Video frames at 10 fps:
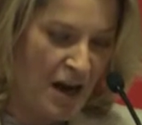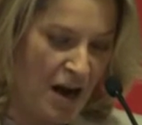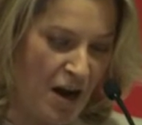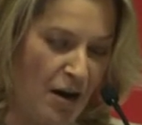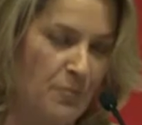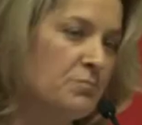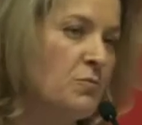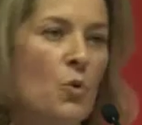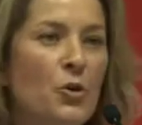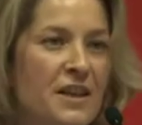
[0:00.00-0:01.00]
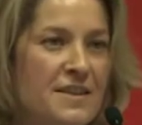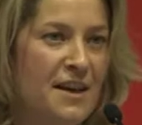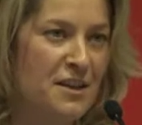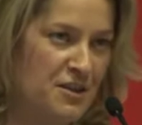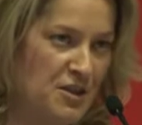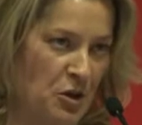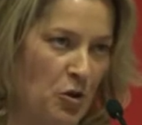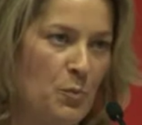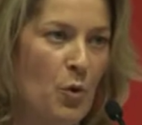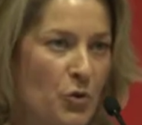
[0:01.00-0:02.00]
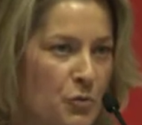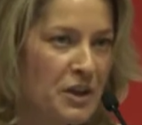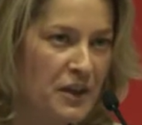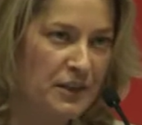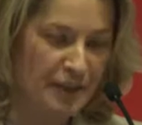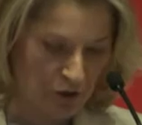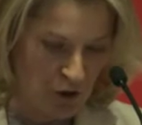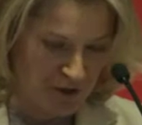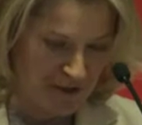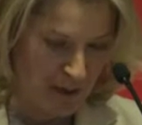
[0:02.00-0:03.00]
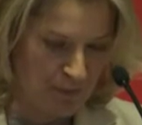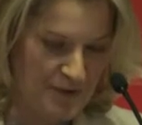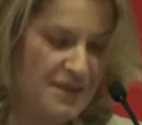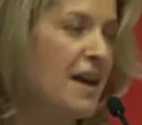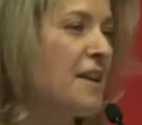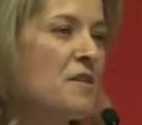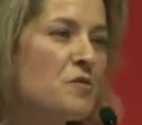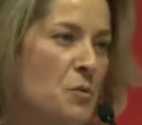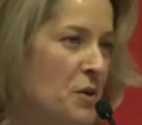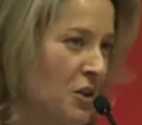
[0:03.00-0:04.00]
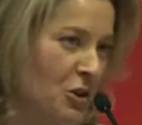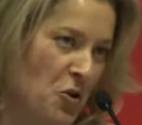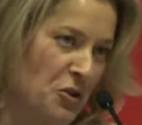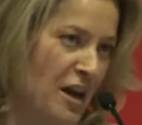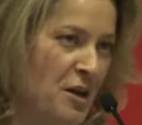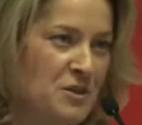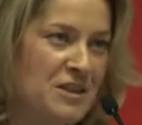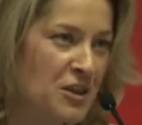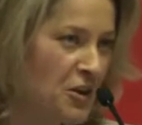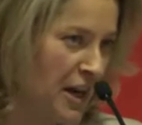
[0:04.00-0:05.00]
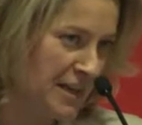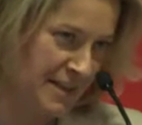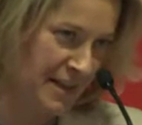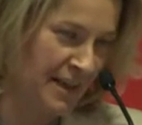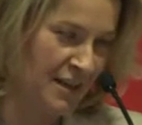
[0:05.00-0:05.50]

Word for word: um, more than 10 years ago. Both were alien concepts, and everyone thought I was crazy